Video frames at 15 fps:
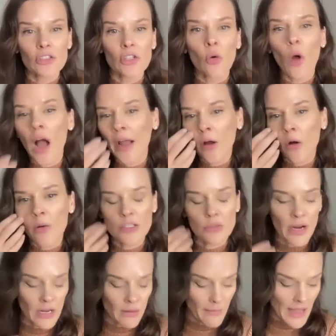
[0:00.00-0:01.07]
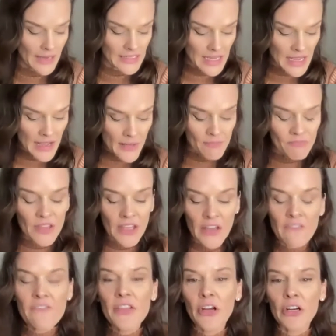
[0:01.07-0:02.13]
So I always recommend,
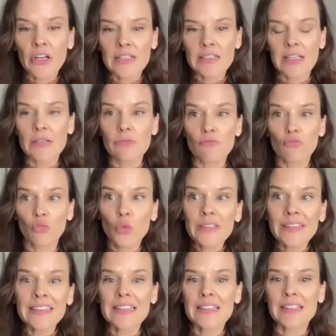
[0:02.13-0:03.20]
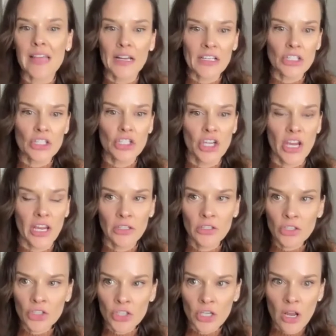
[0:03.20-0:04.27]
if there is a really sudden
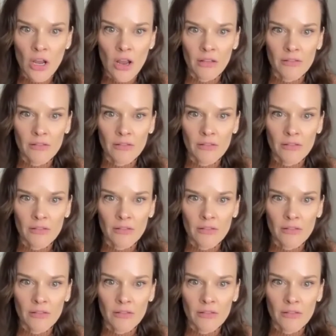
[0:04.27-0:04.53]
change